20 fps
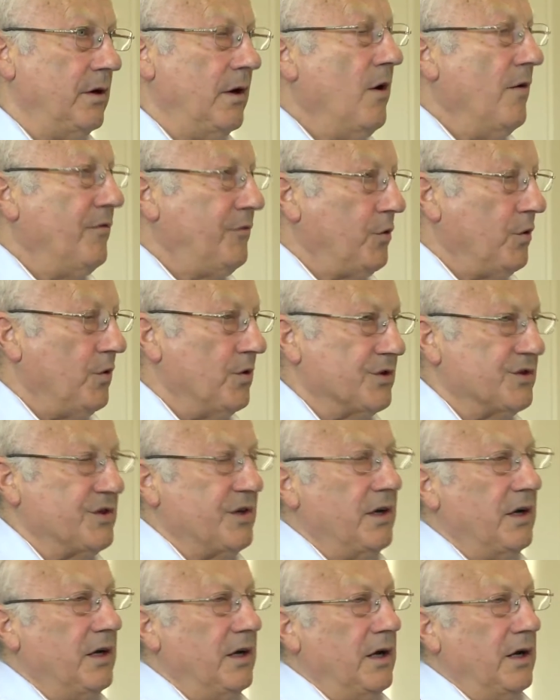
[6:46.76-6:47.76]
Of course,
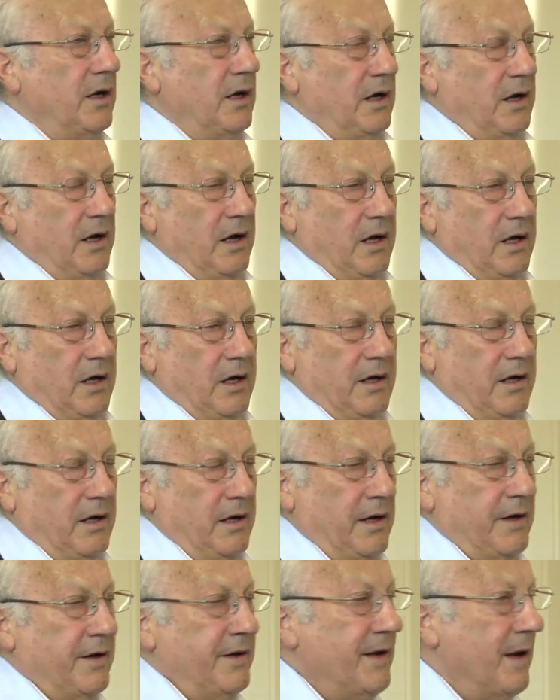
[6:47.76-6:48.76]
in
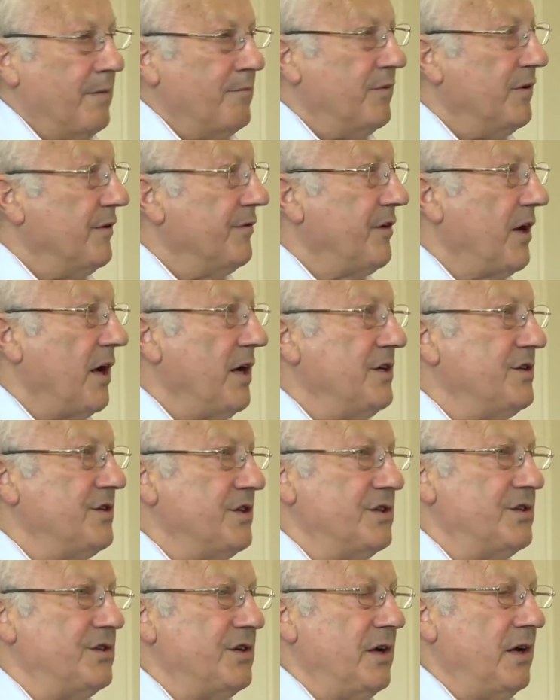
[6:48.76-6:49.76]
a number of
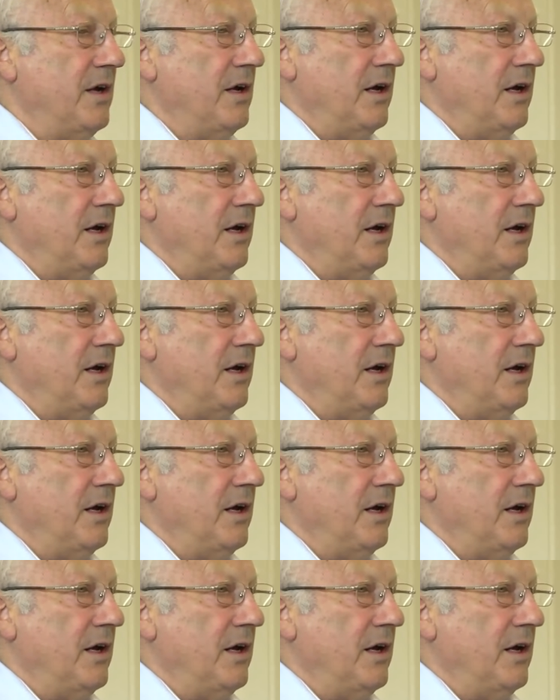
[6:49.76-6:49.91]
cases,